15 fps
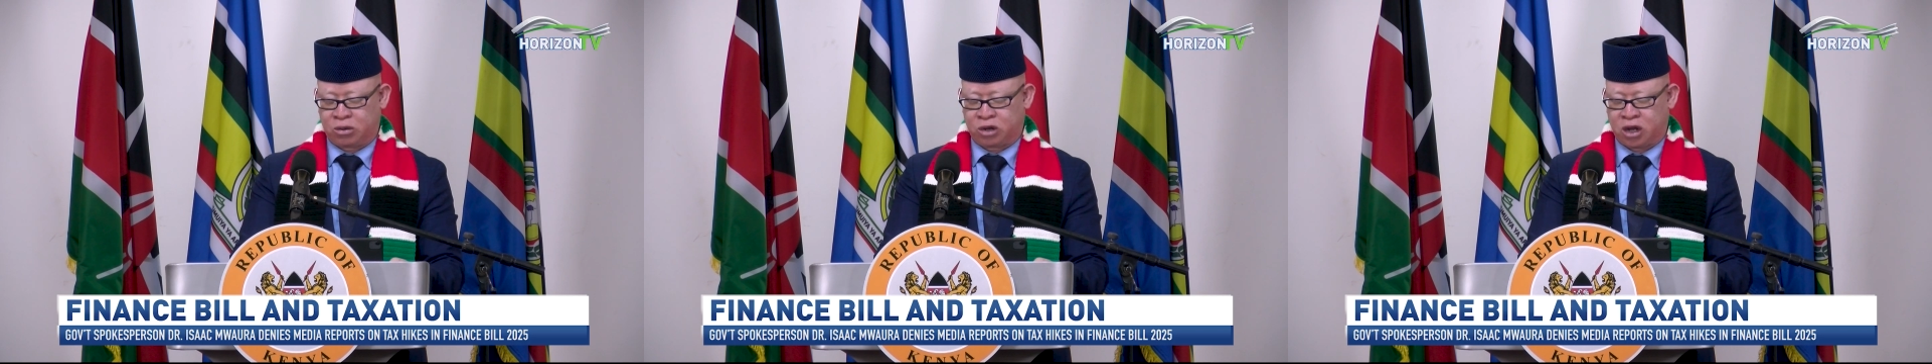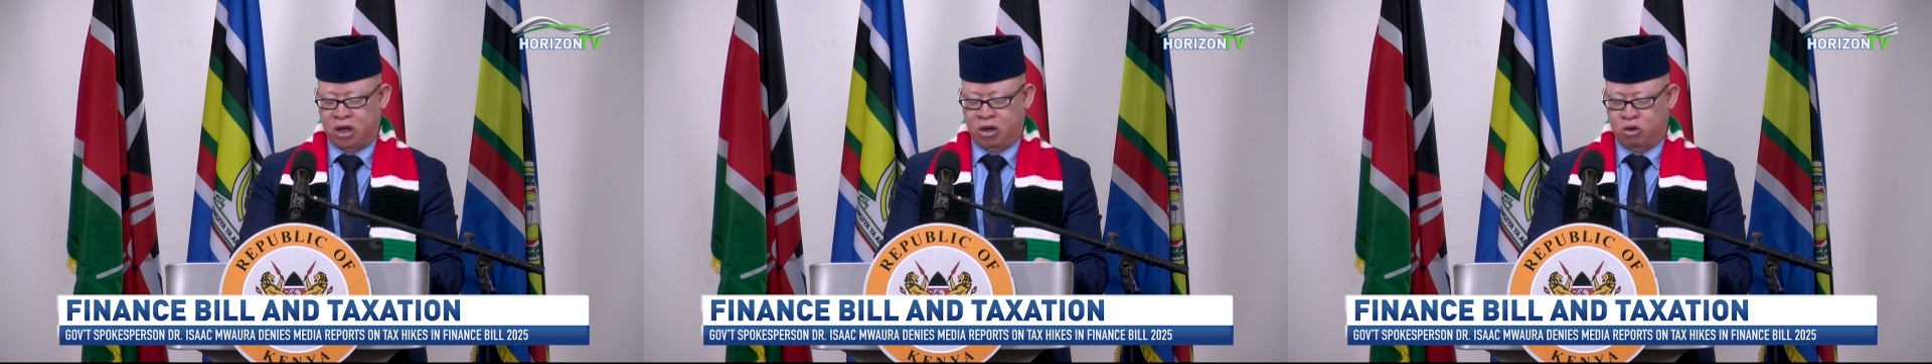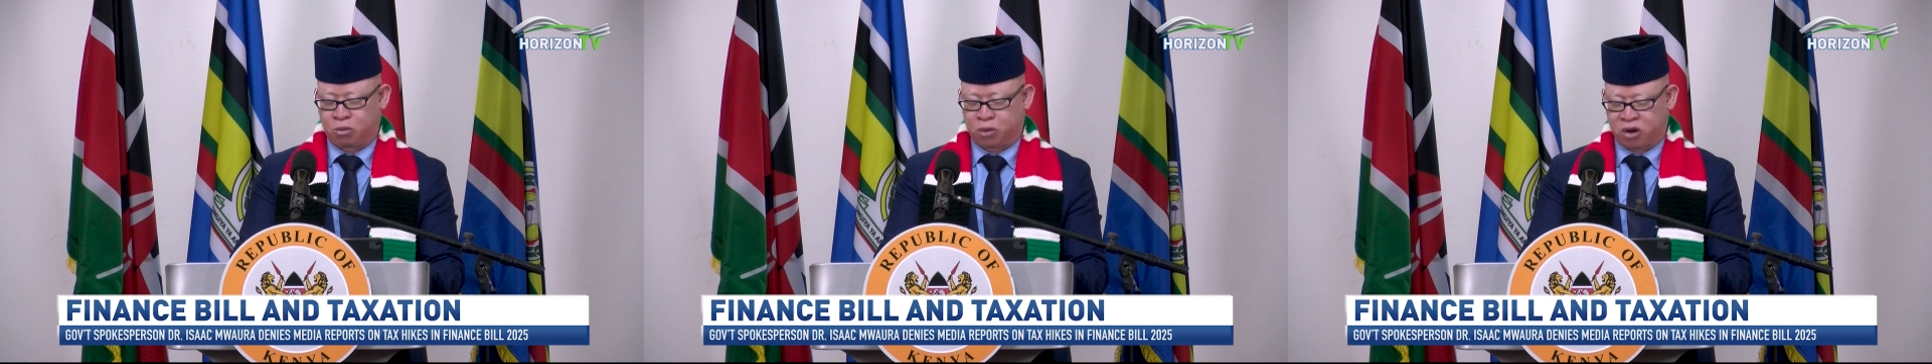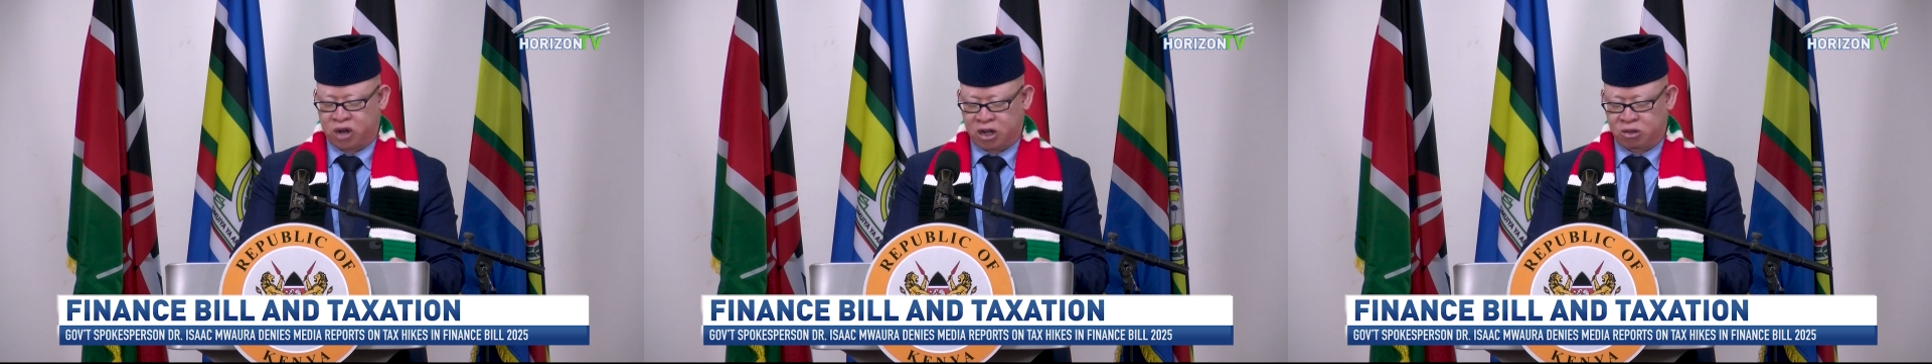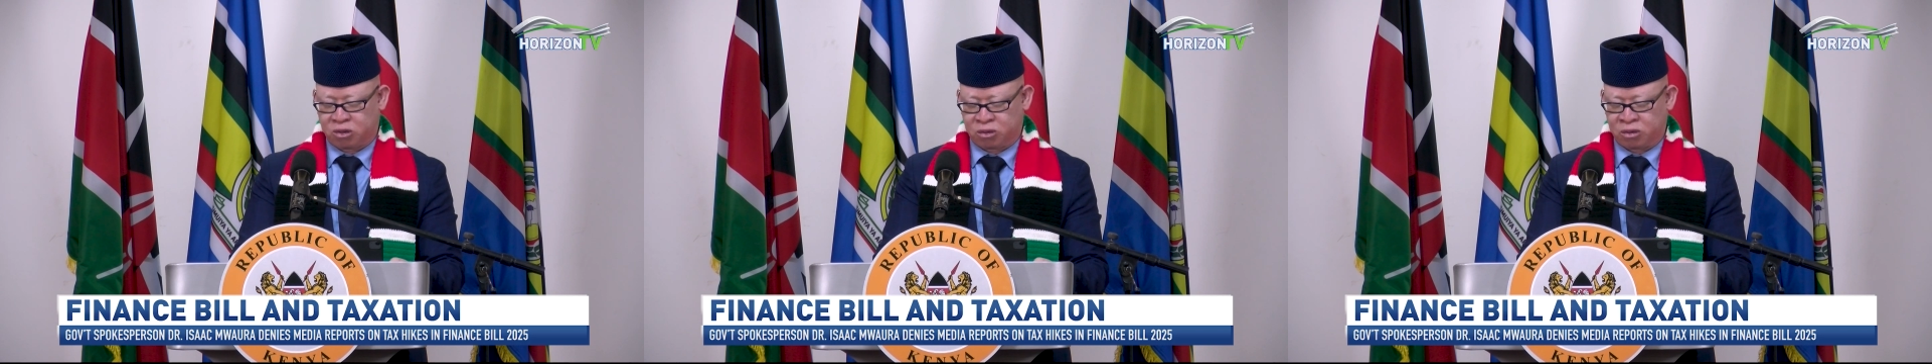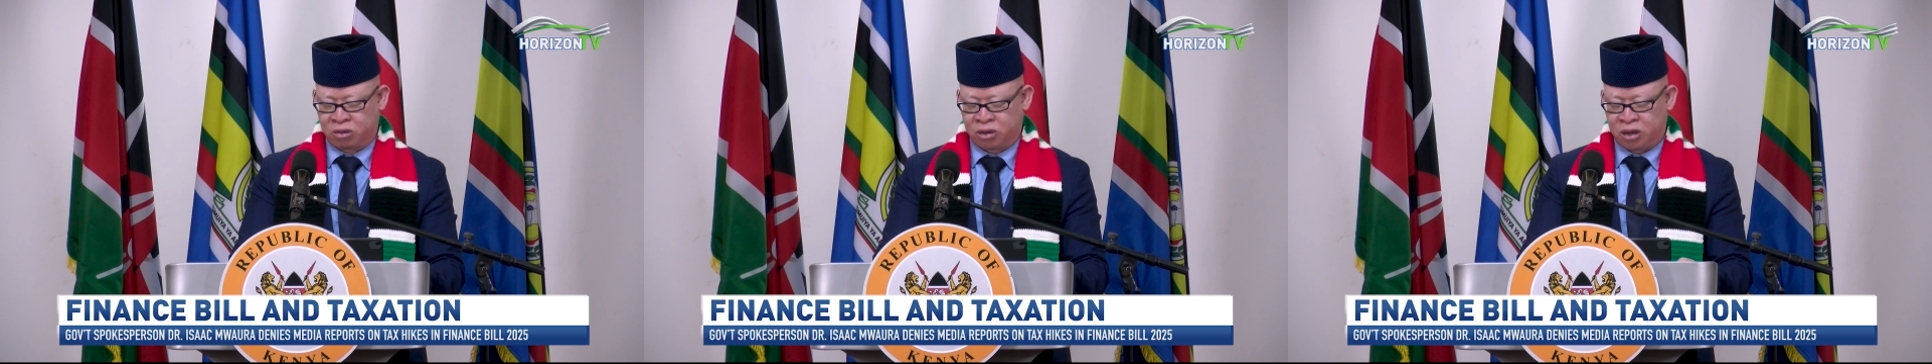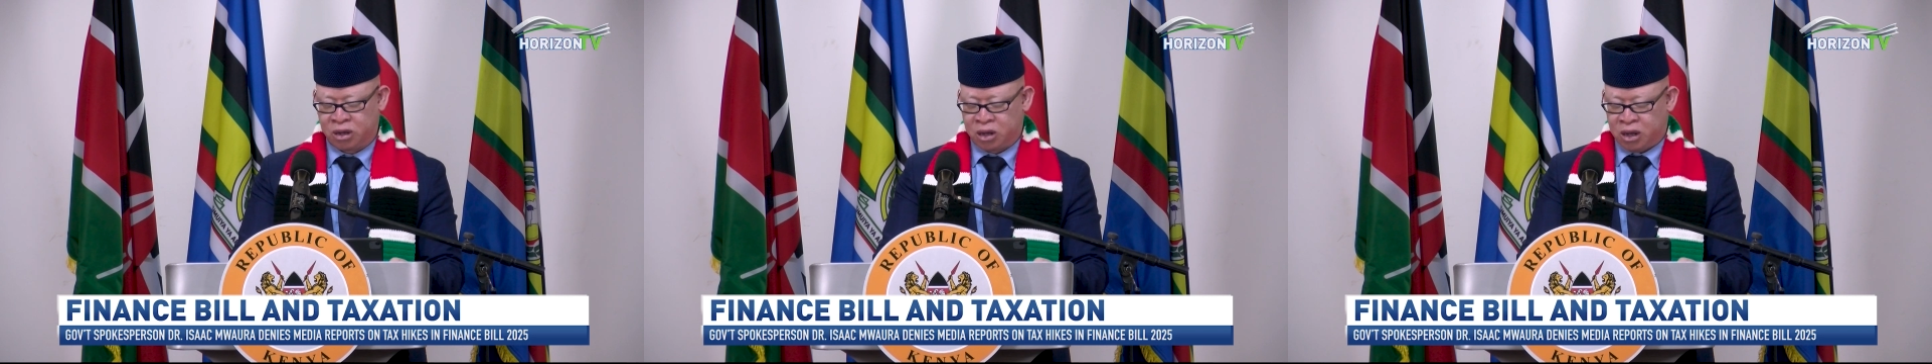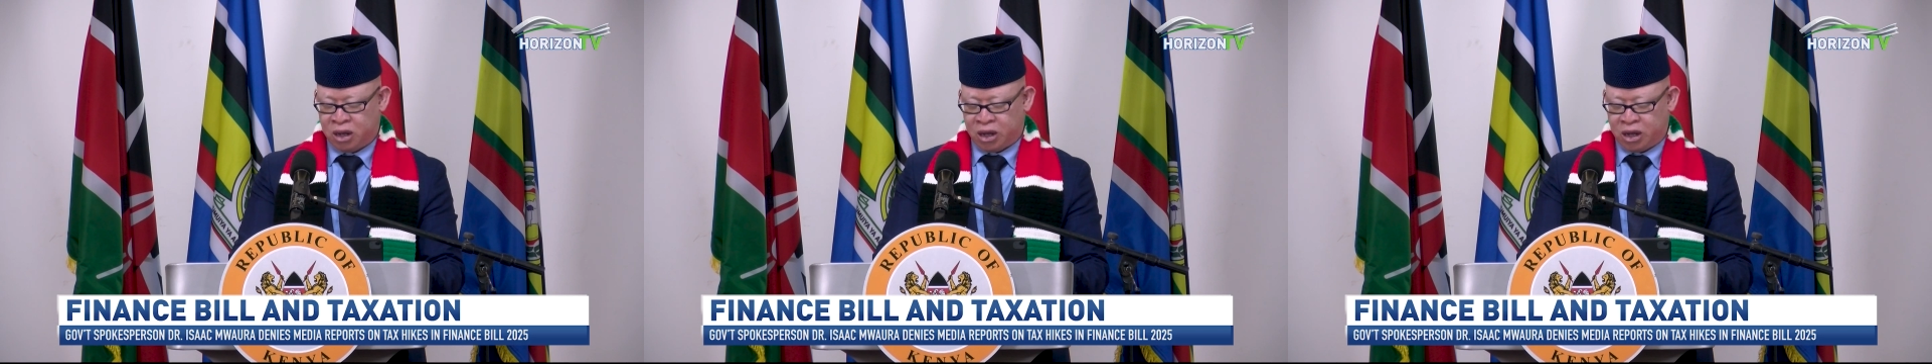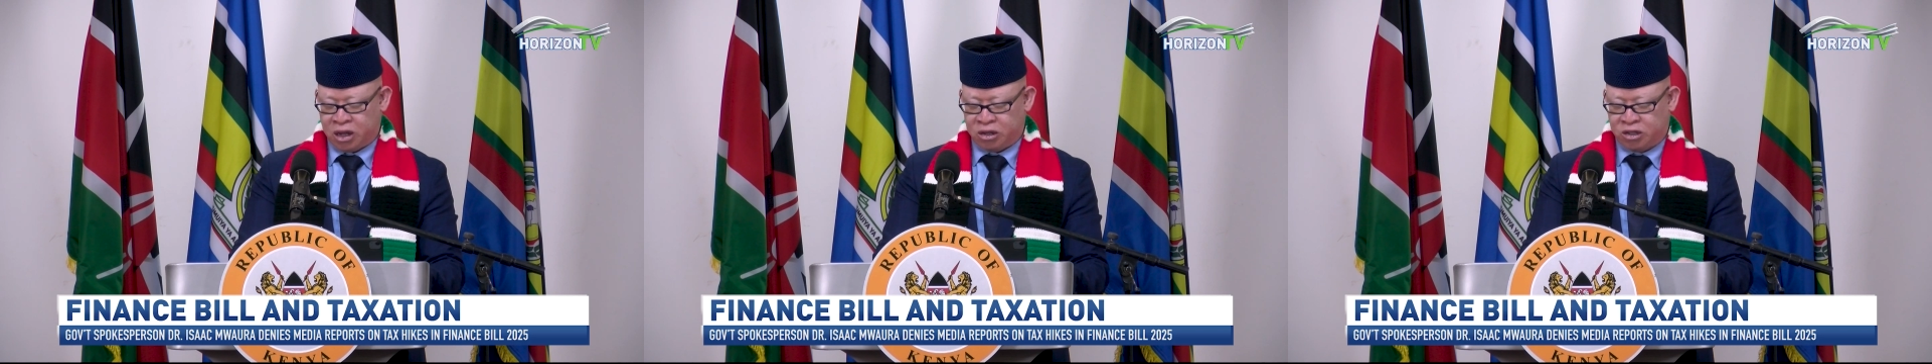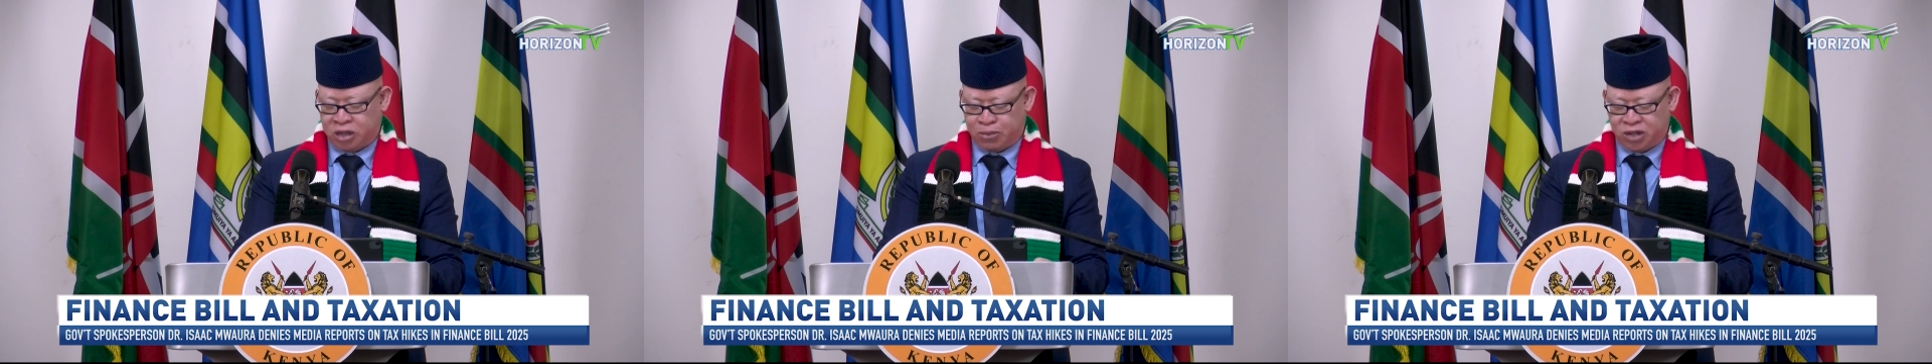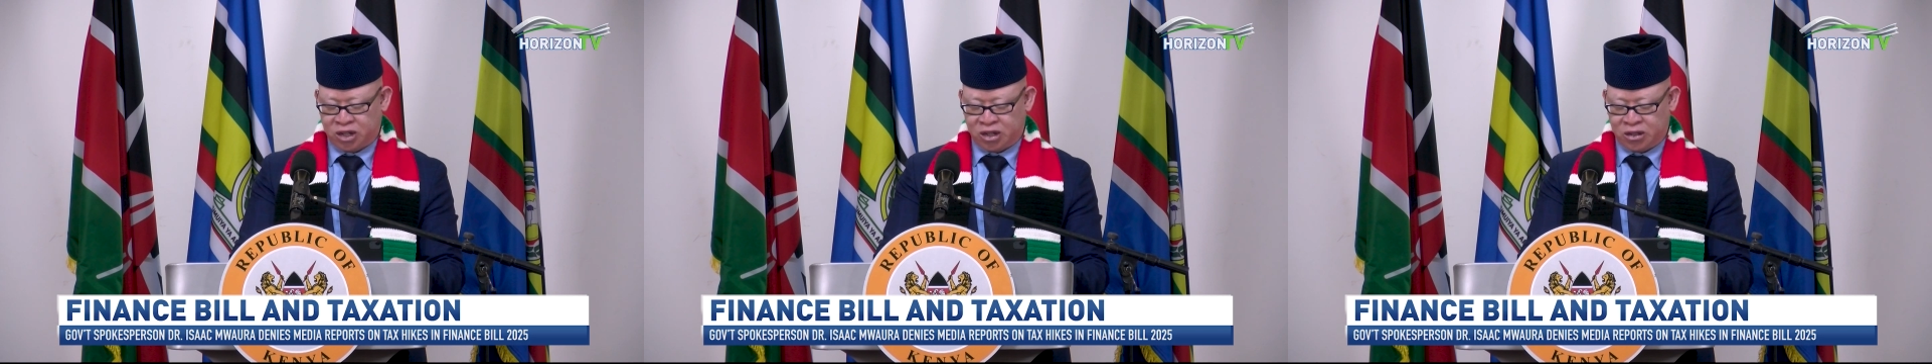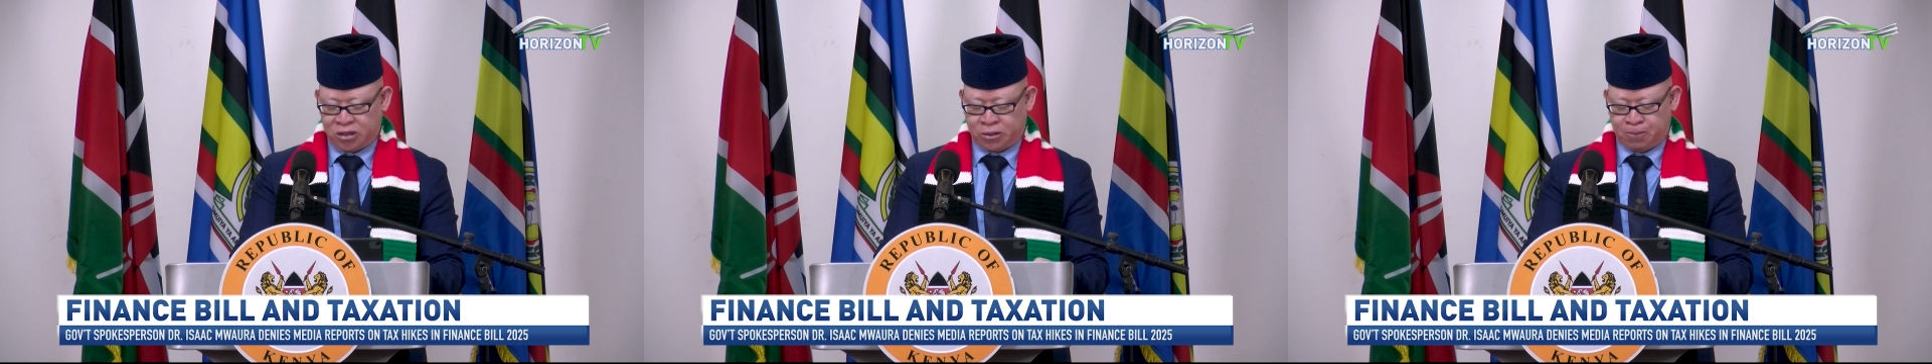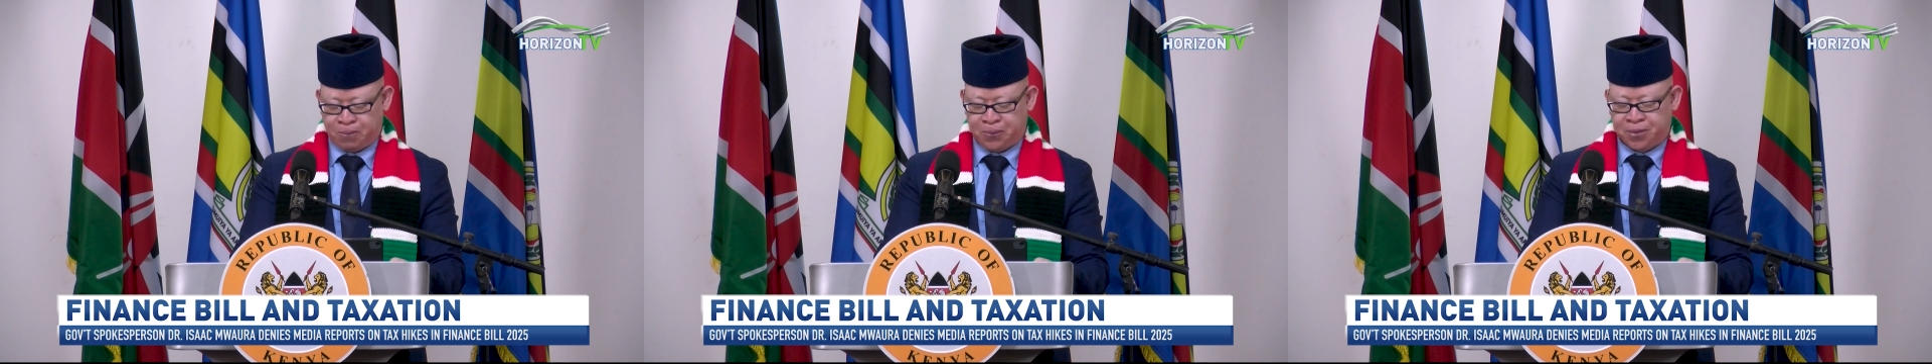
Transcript: to production subsidies.